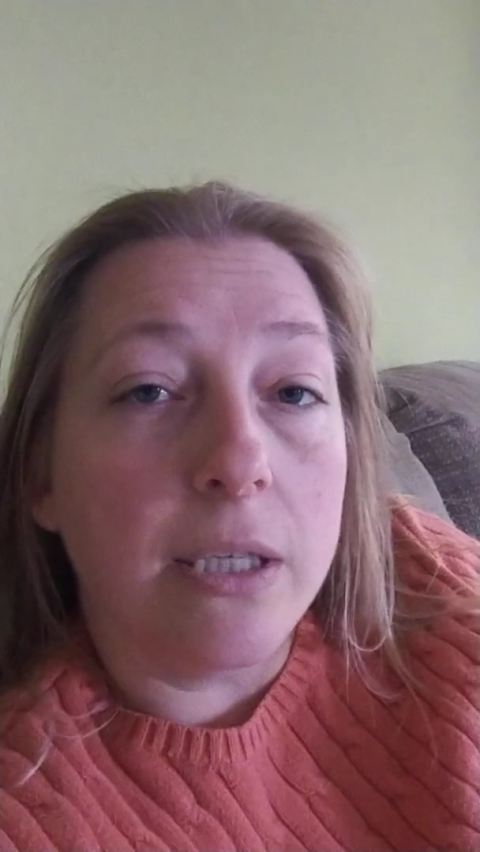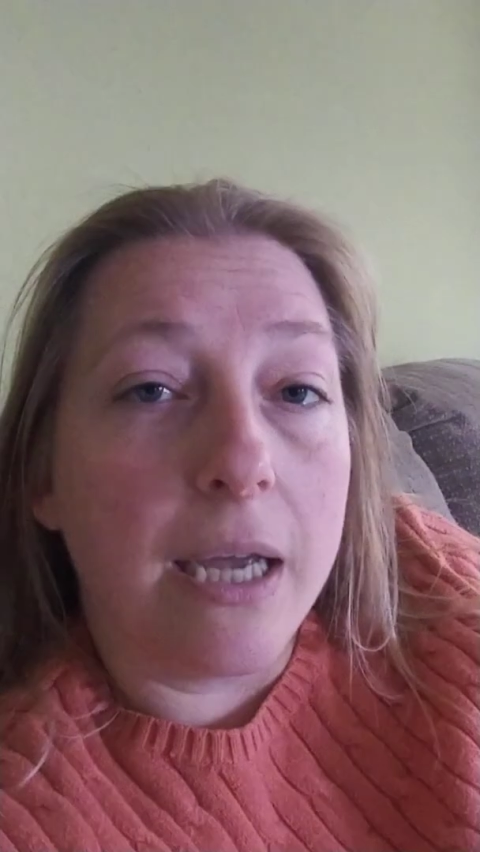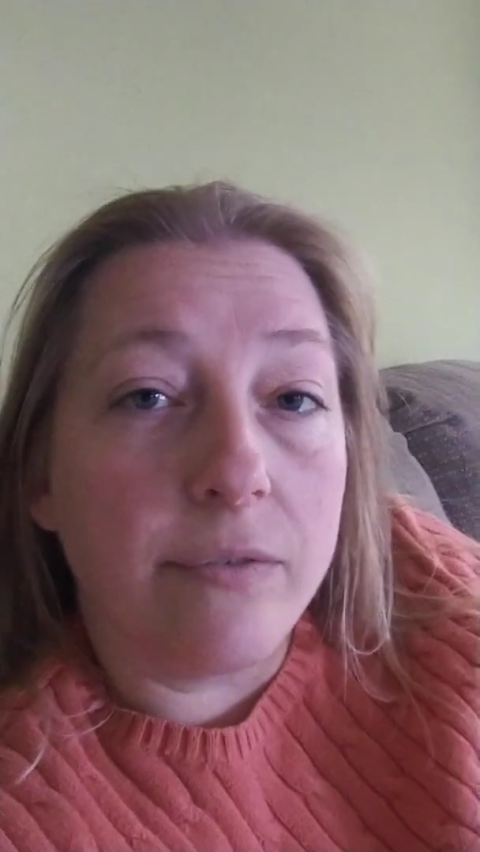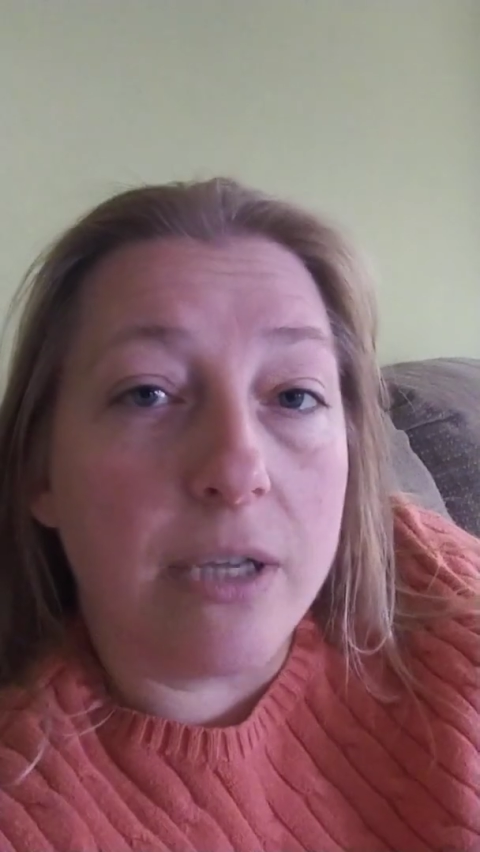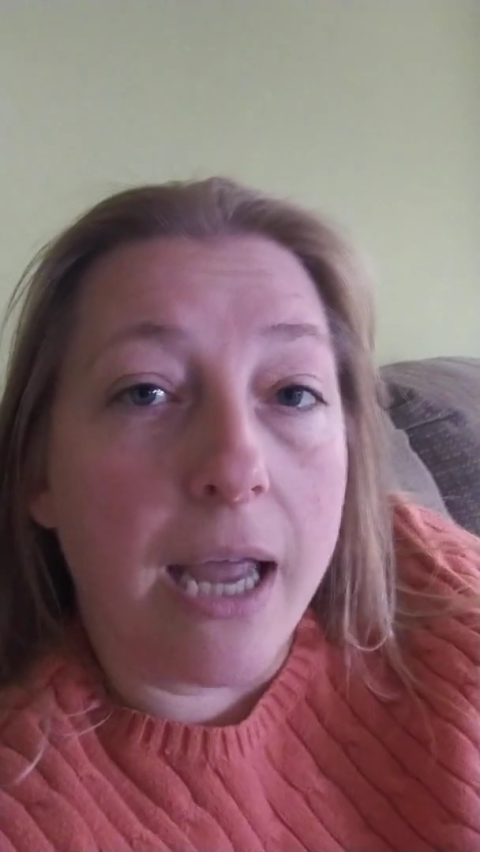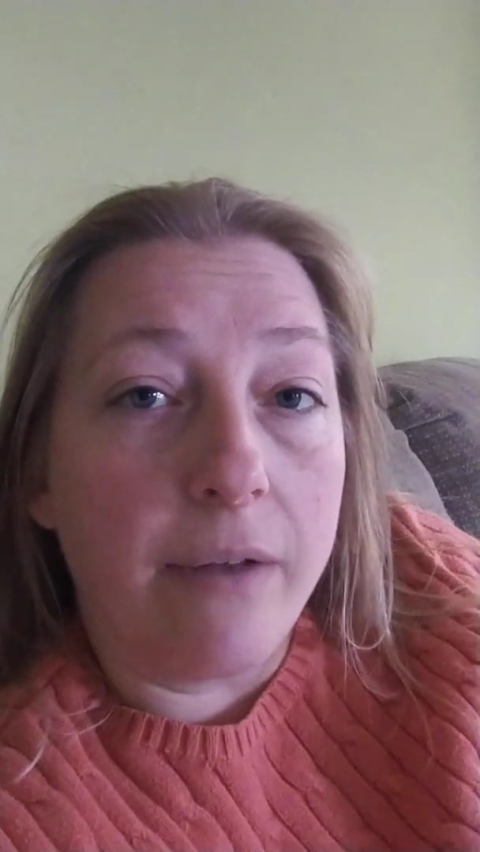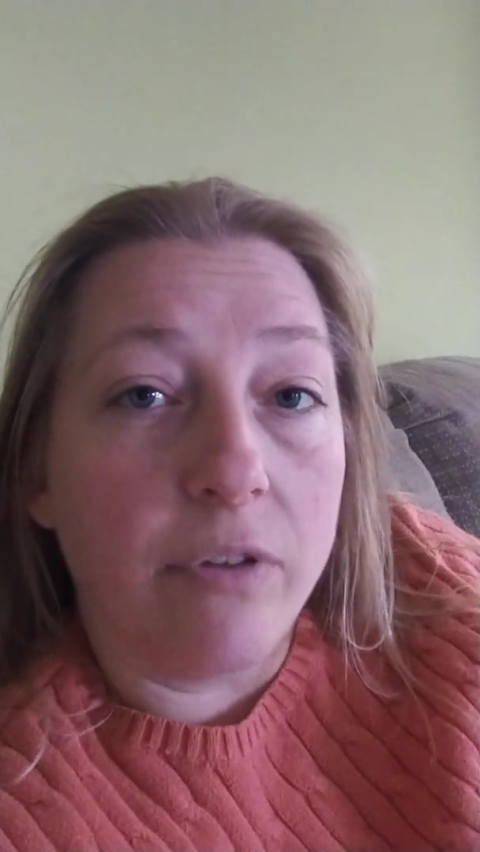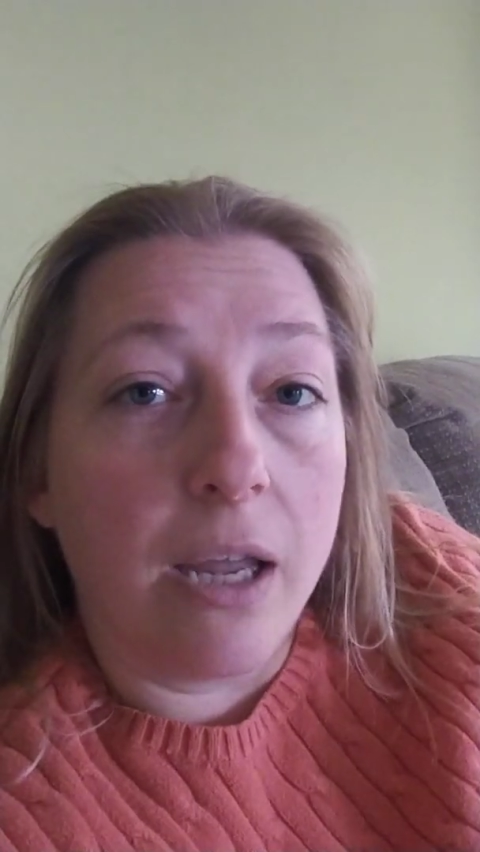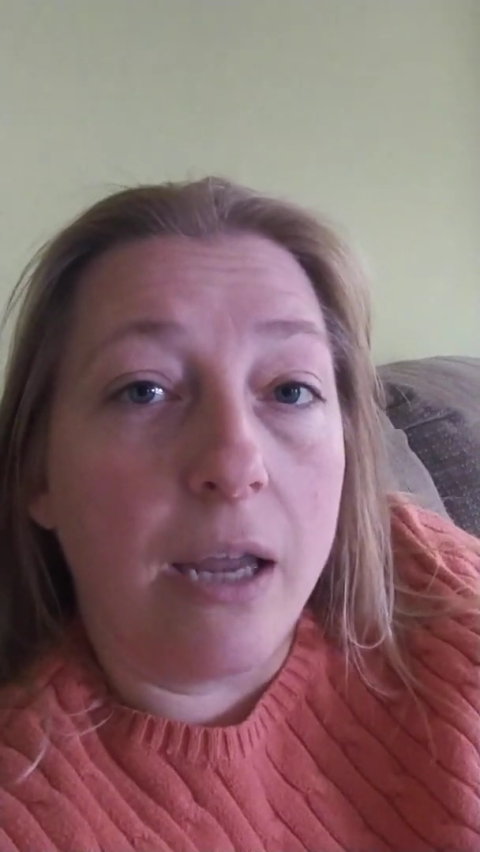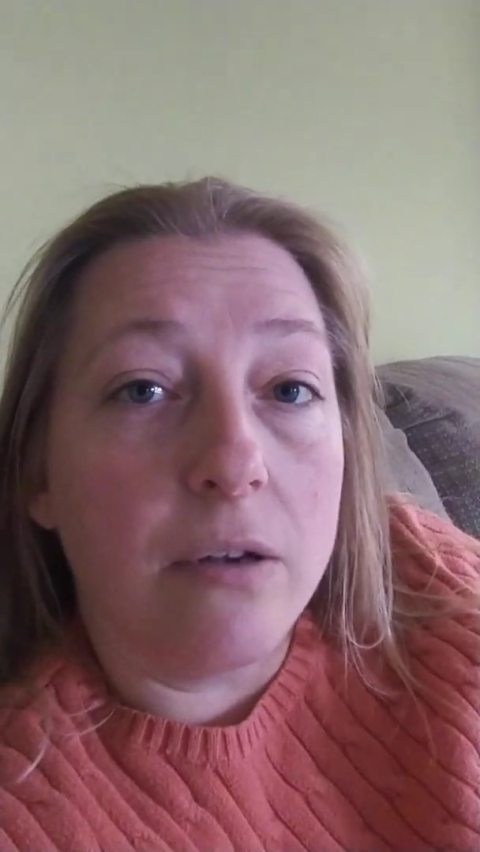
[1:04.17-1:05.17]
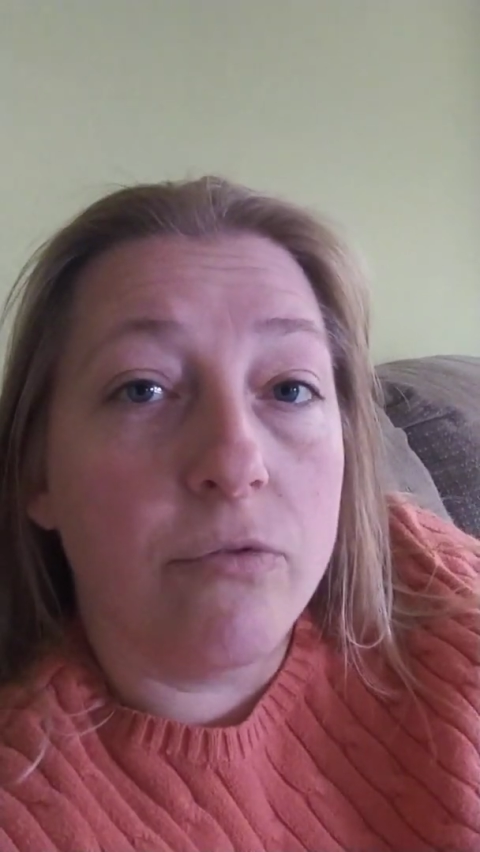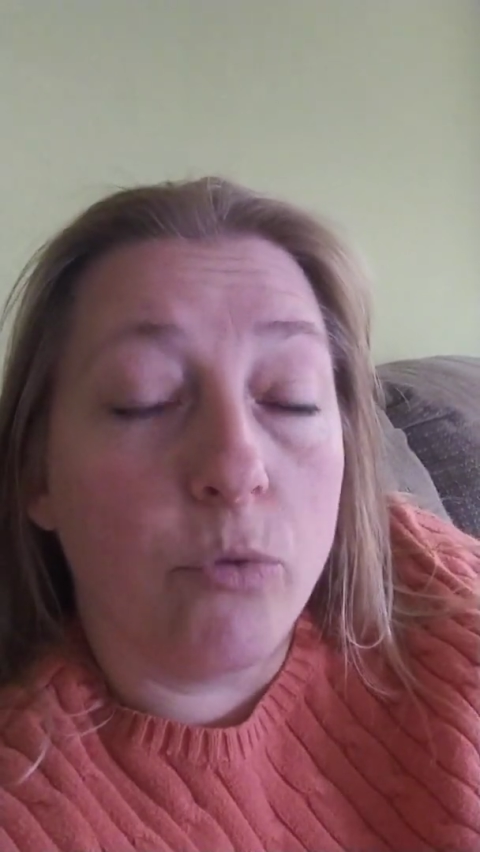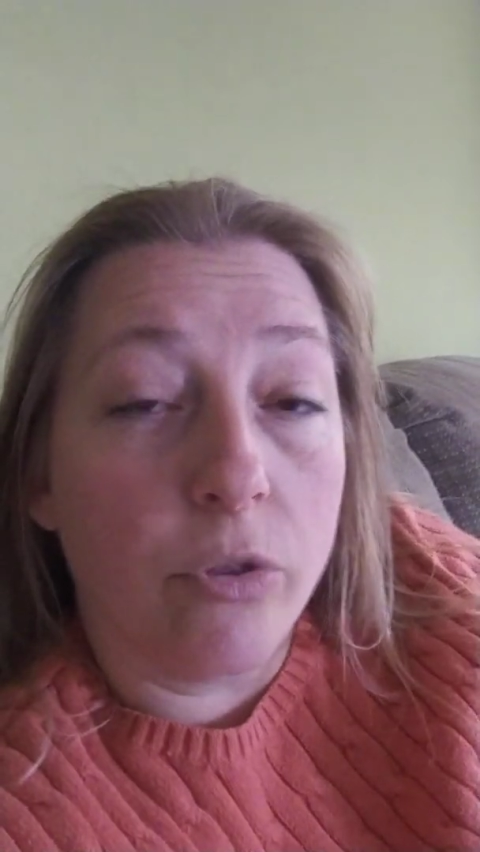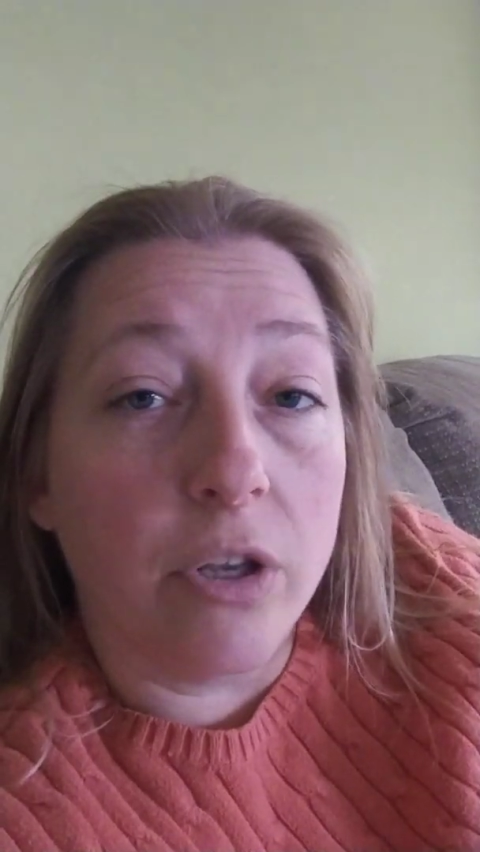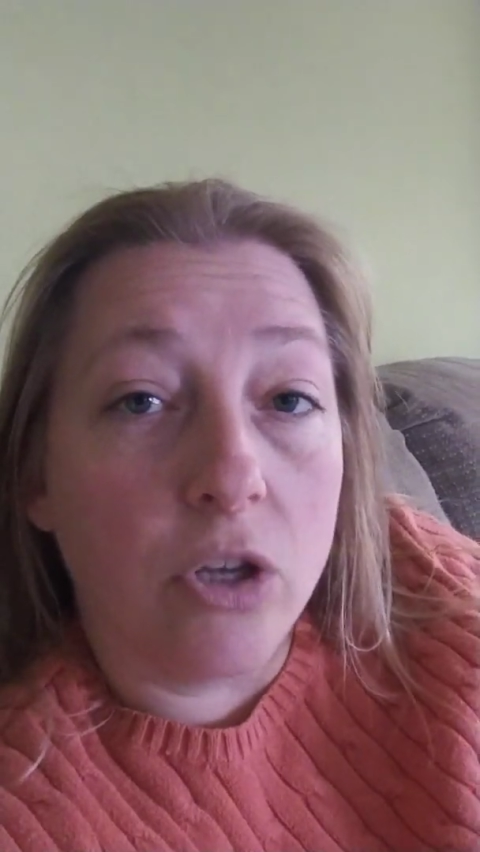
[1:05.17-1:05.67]
to have to advocate
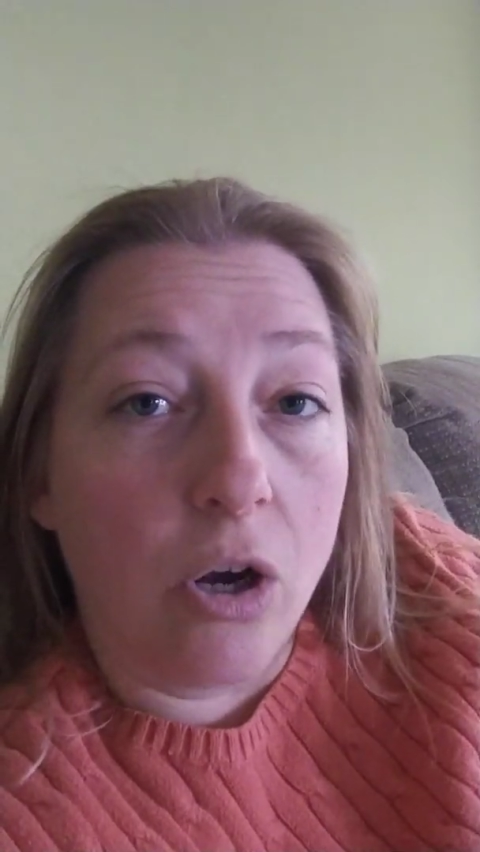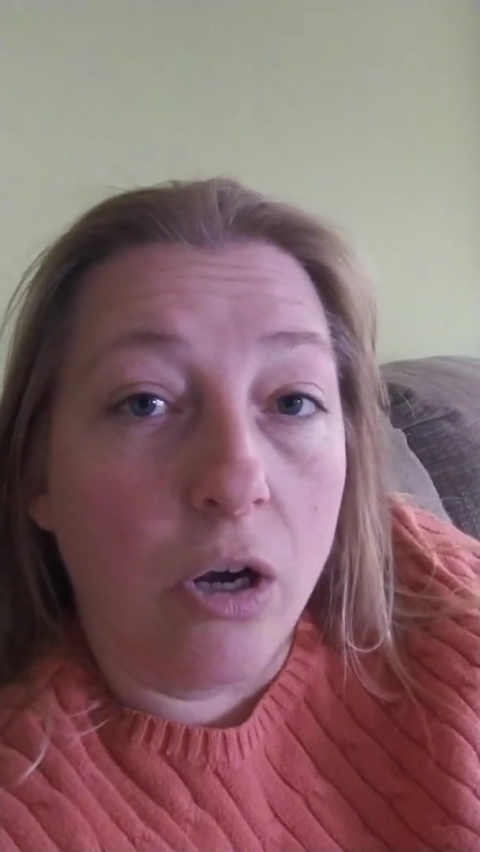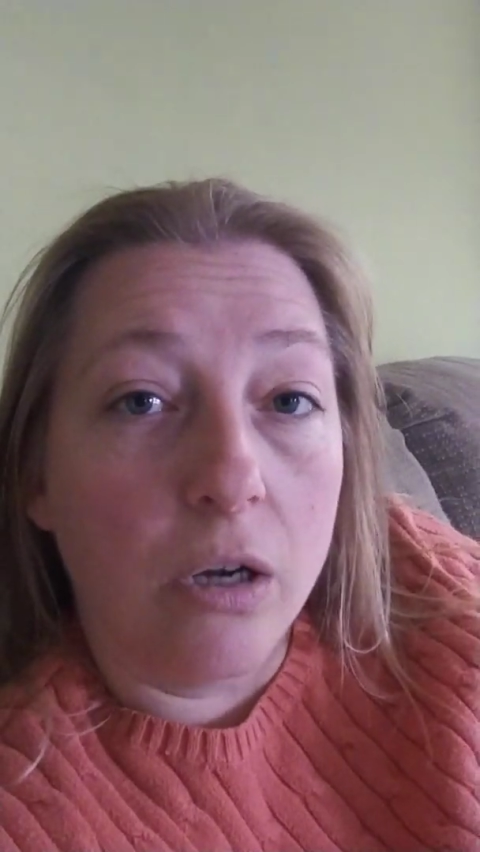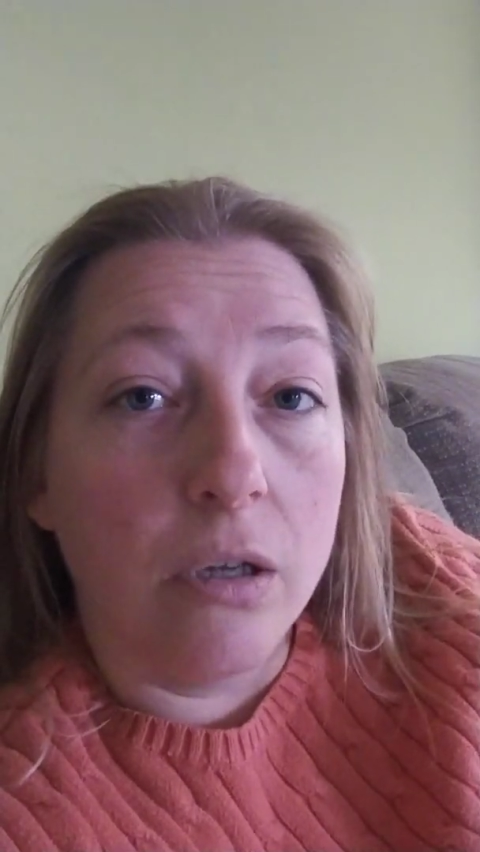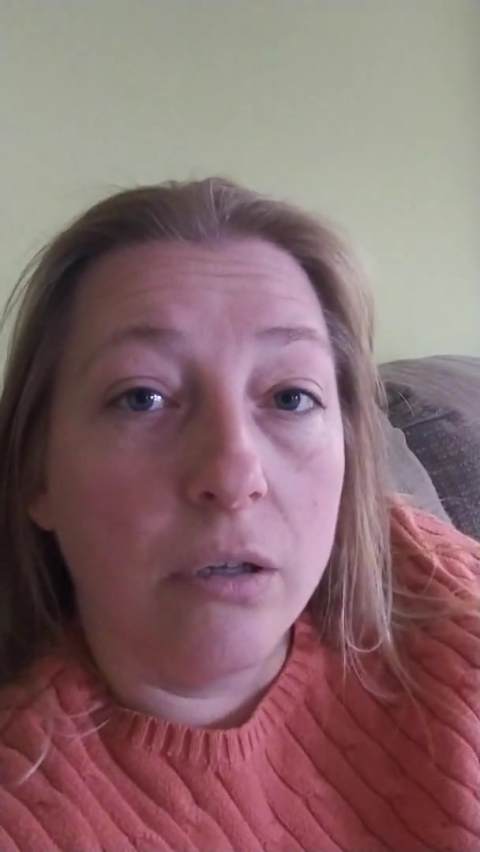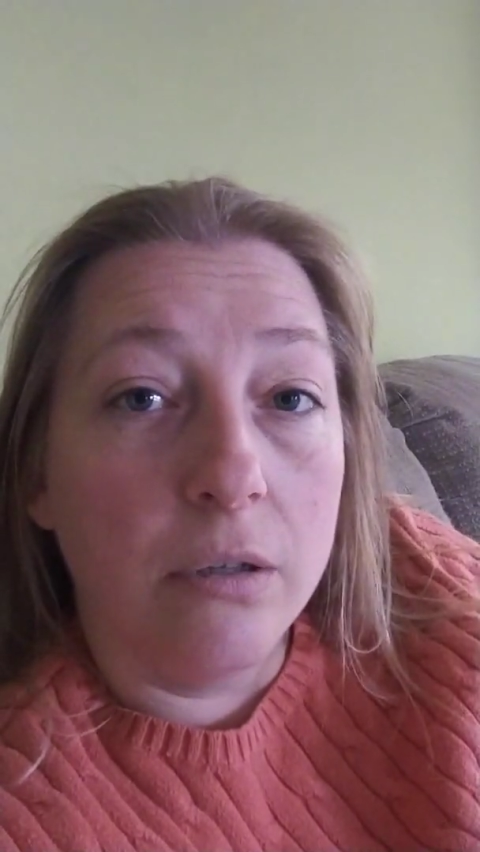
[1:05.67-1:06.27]
for the dog